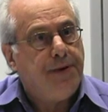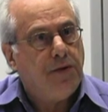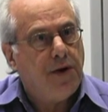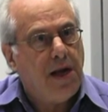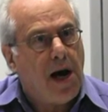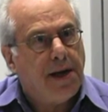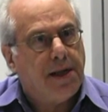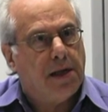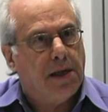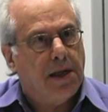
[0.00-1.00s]

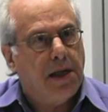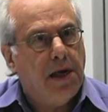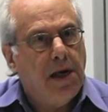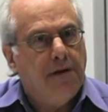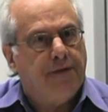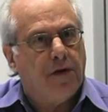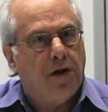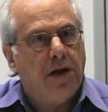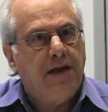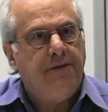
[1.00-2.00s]
periodically for
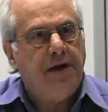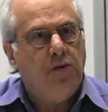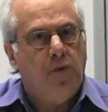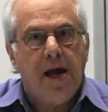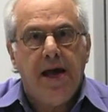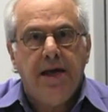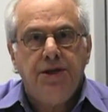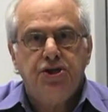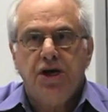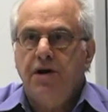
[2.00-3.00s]
a living
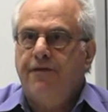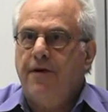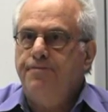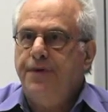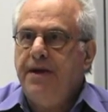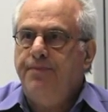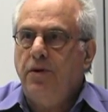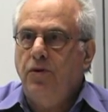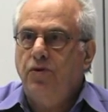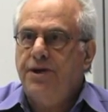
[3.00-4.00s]
wage from
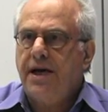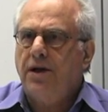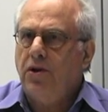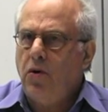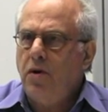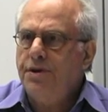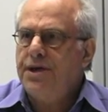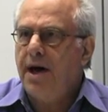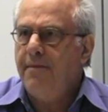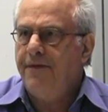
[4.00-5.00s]
people who take a long
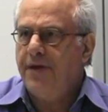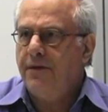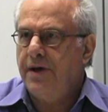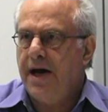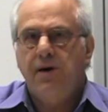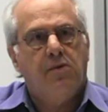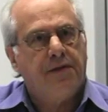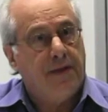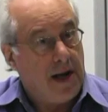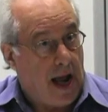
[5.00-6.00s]
time figuring out
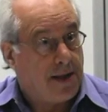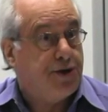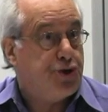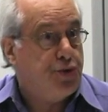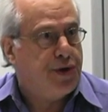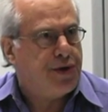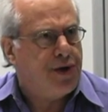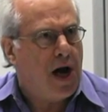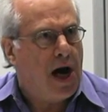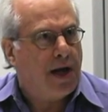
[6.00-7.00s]
whether they like to do it
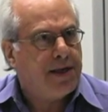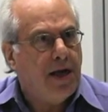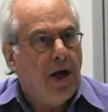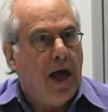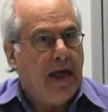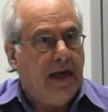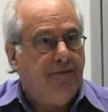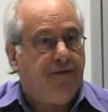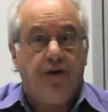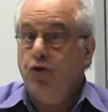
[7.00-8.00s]
or not?
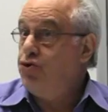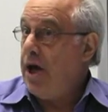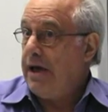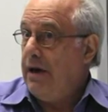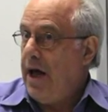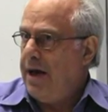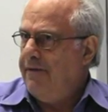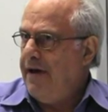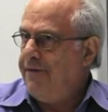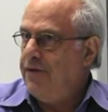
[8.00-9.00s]
If you take a lot
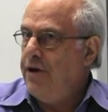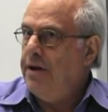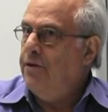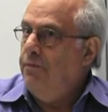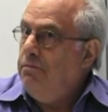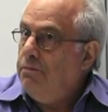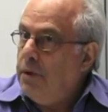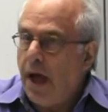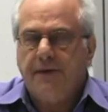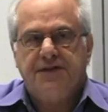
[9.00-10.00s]
of effort and
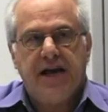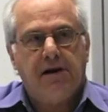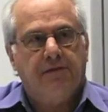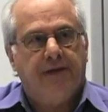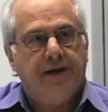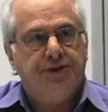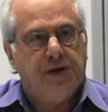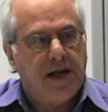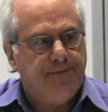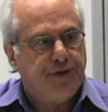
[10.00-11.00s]
a lot of sacrifice,
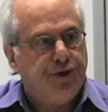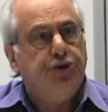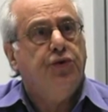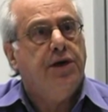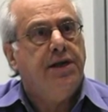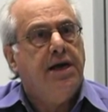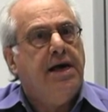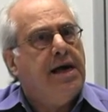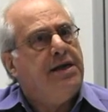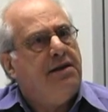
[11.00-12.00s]
you get them to do it,
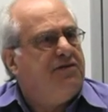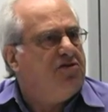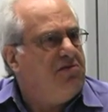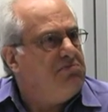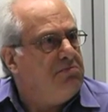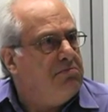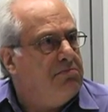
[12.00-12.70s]
and then if you're